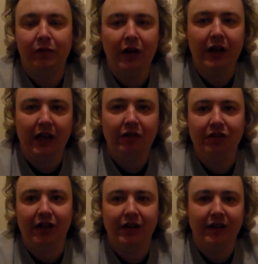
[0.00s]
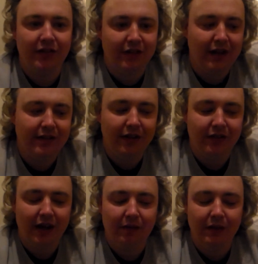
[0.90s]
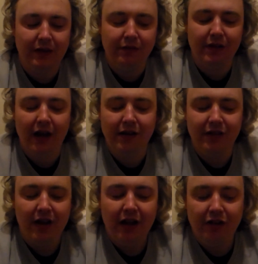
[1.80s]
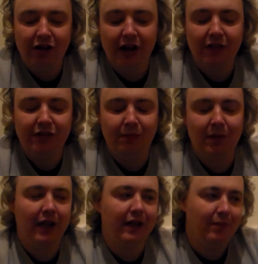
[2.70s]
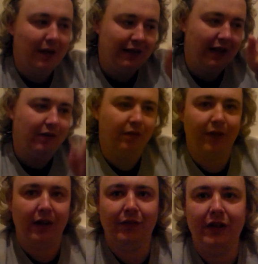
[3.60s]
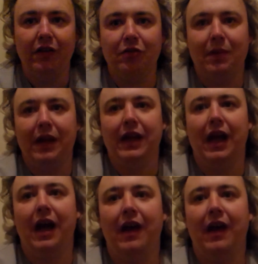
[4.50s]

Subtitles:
Really interesting to discuss this with you guys. Check out some of my other Mandela effect videos by